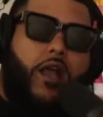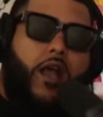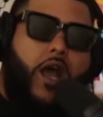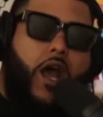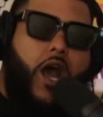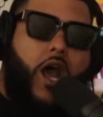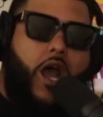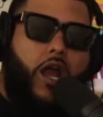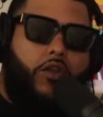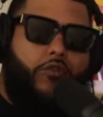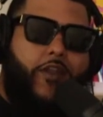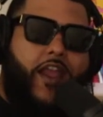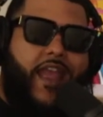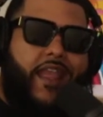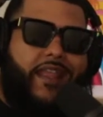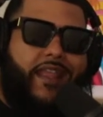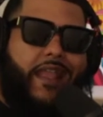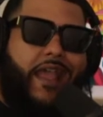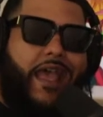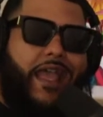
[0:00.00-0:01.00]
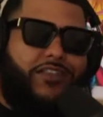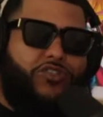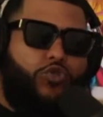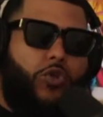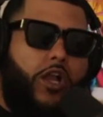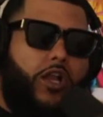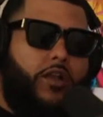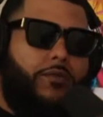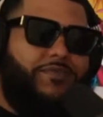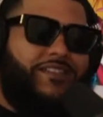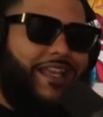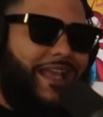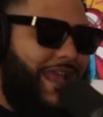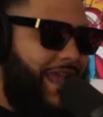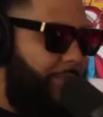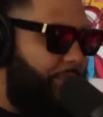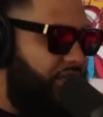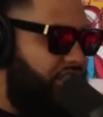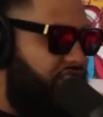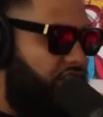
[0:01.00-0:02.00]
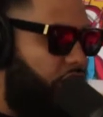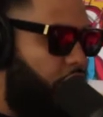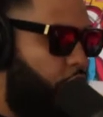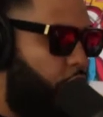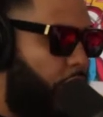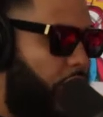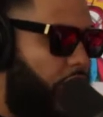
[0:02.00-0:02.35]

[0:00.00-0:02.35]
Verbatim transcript: All right, guys, welcome to episode